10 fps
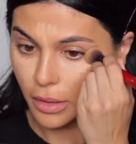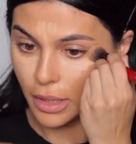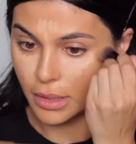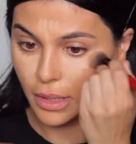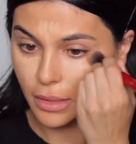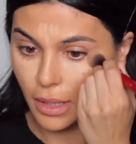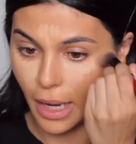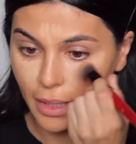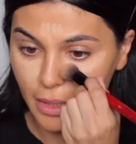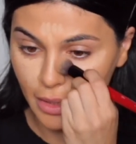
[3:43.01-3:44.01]
This is
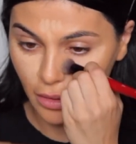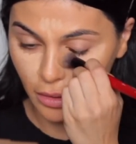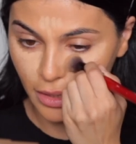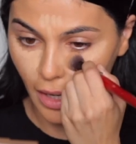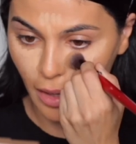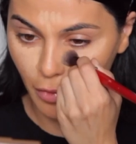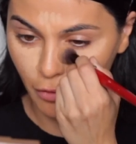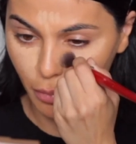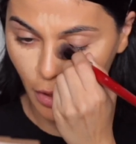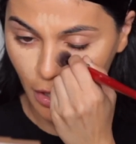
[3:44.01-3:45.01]
the ideal type
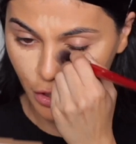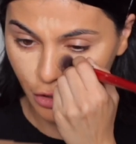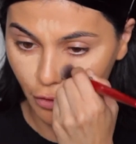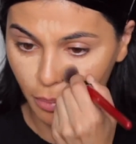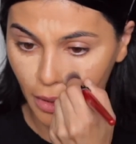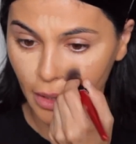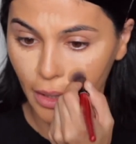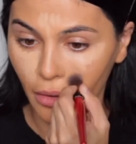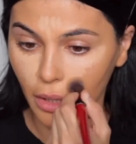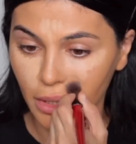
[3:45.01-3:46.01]
of brush for
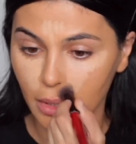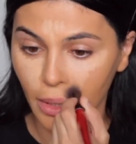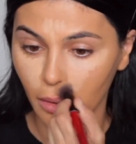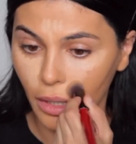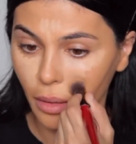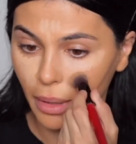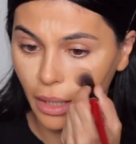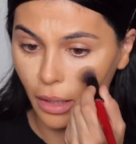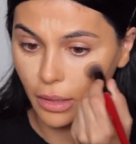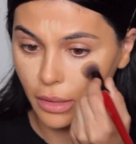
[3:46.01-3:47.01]
blending out concealer
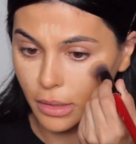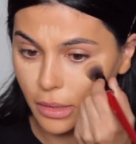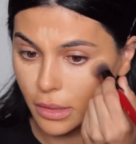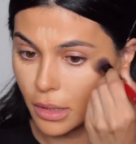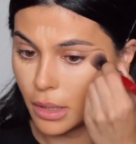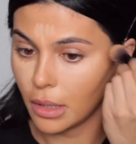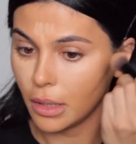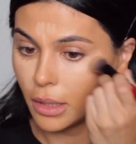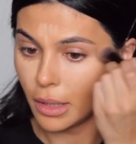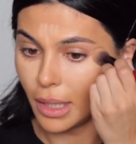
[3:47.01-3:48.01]
because
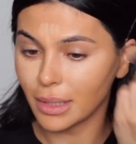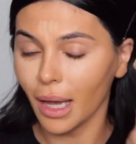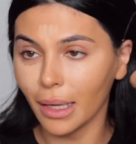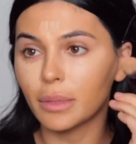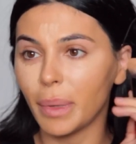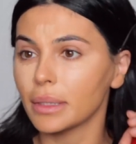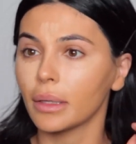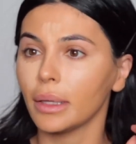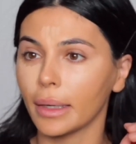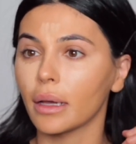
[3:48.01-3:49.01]
it's, it's
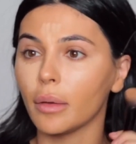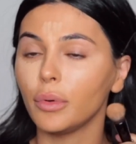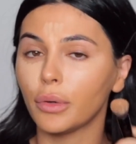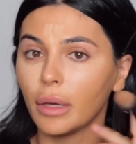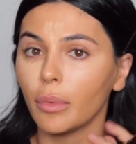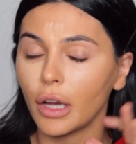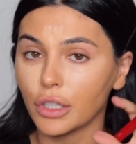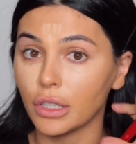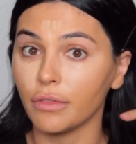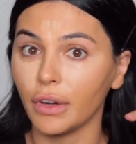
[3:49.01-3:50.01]
basically like a kabuki
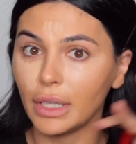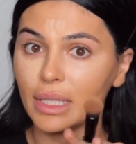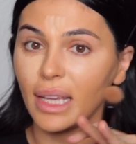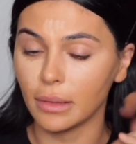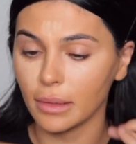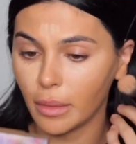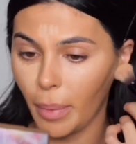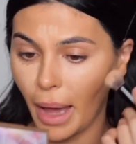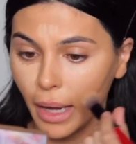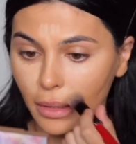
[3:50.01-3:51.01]
brush. It's very densely
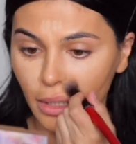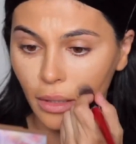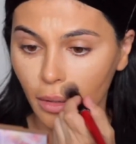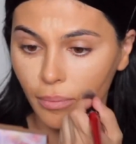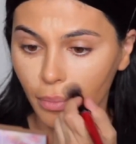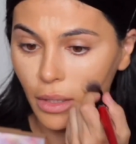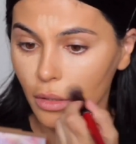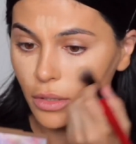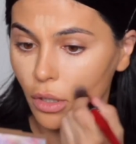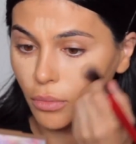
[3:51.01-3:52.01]
packed.
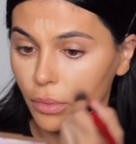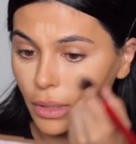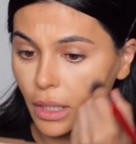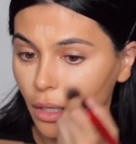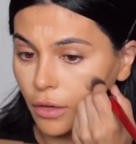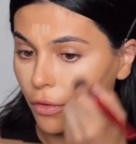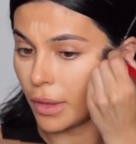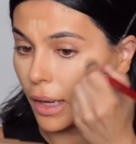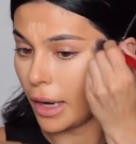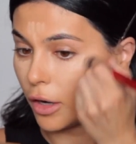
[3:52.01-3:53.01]
So really good for
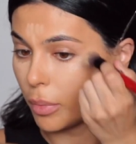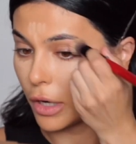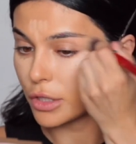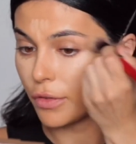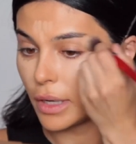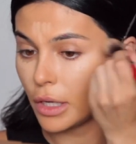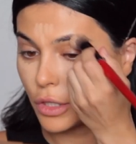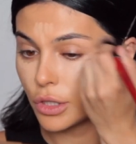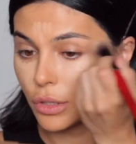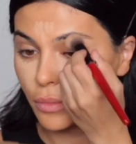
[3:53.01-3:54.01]
that airbrush
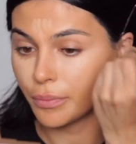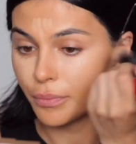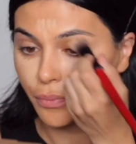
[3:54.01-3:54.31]
finish.